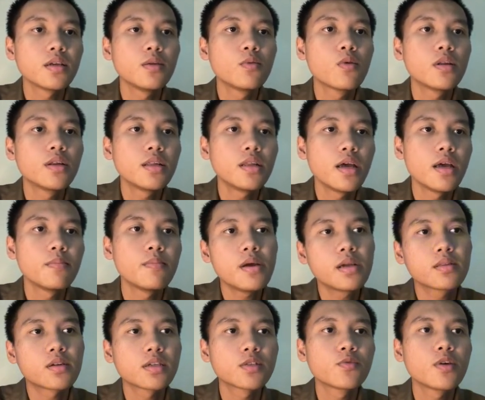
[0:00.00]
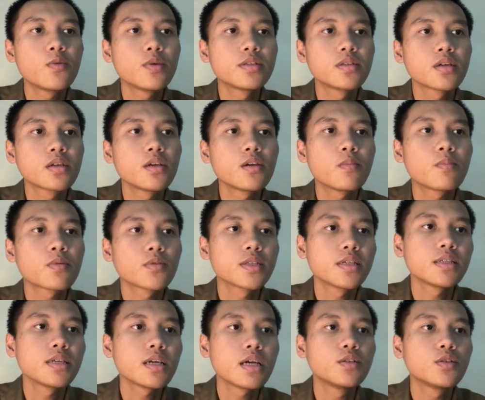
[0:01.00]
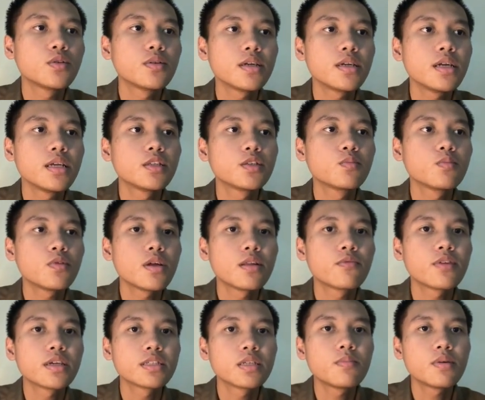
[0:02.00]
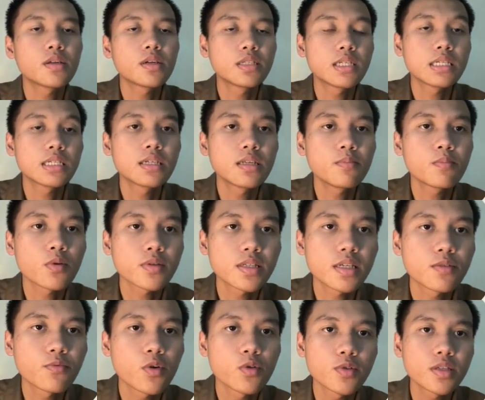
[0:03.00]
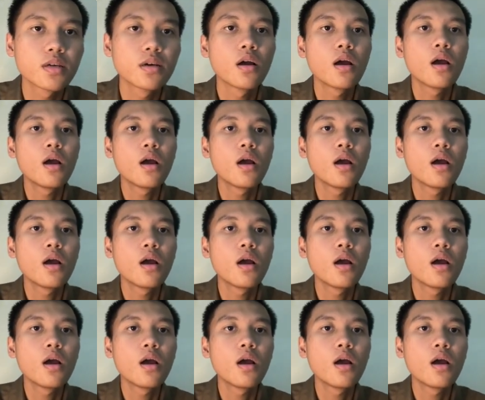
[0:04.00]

e-wallet and bank transfer with secure processing, ensuring a smooth and flexible transaction process for user.